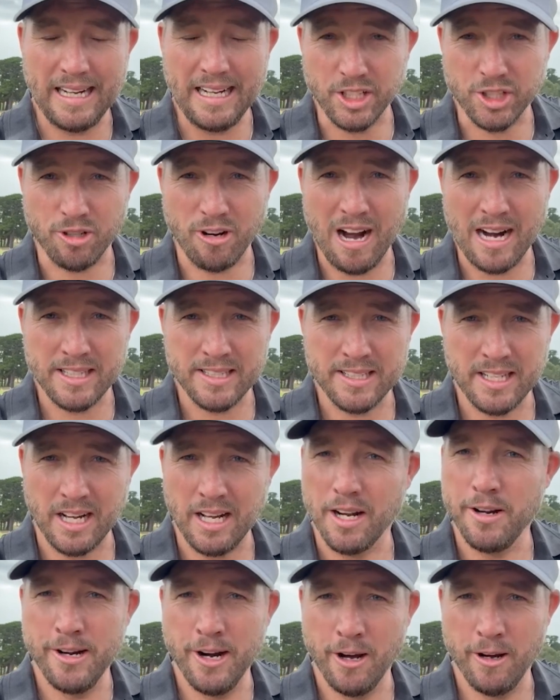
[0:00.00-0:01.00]

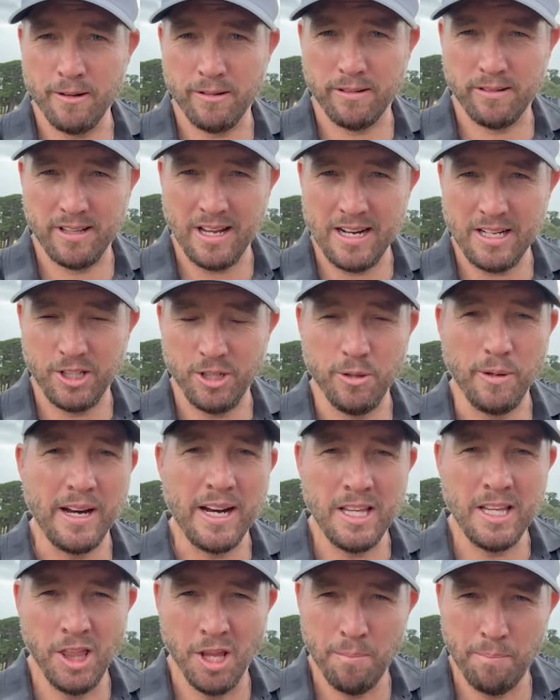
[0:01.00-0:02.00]
Extractor, no thank you.
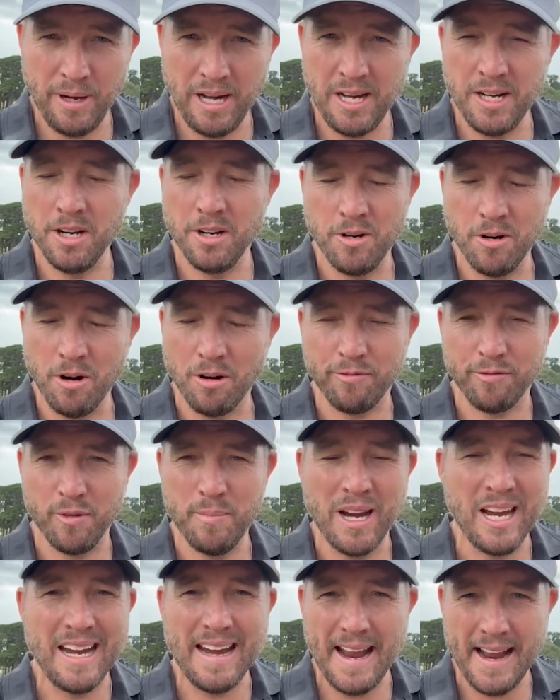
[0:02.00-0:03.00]
In the bin, not for
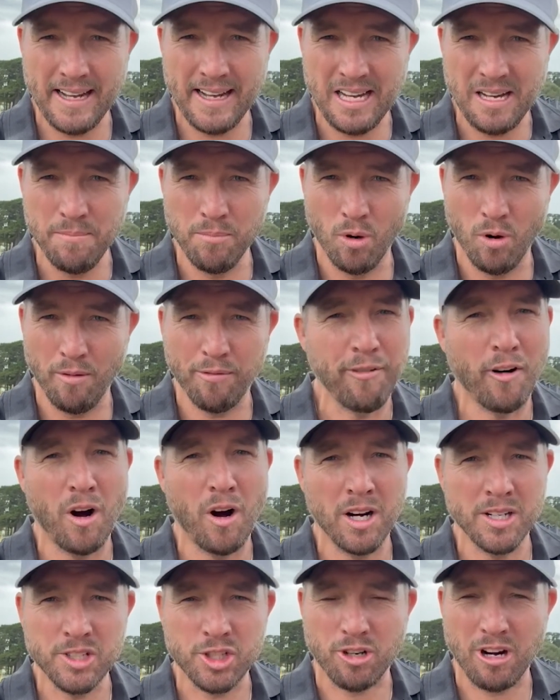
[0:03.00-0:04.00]
me anymore.
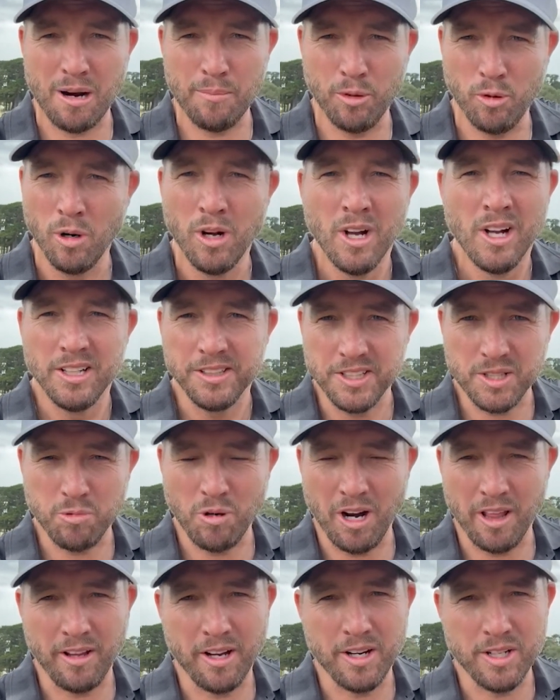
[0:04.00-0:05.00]
Finds trouble. Just
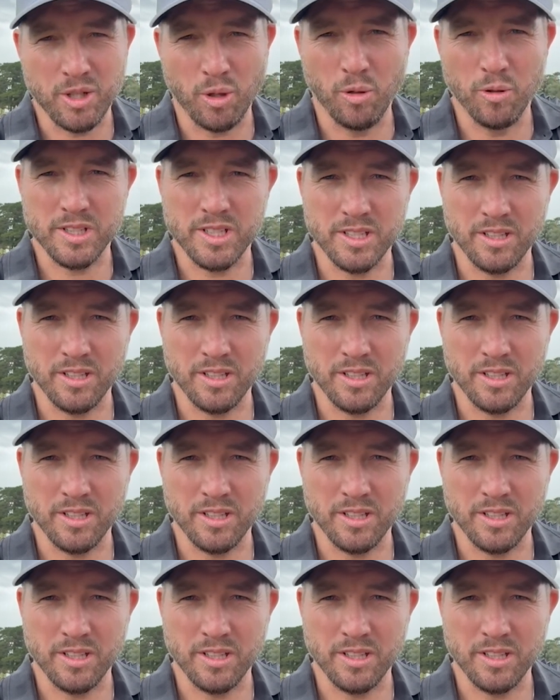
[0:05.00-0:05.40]
one of those horses,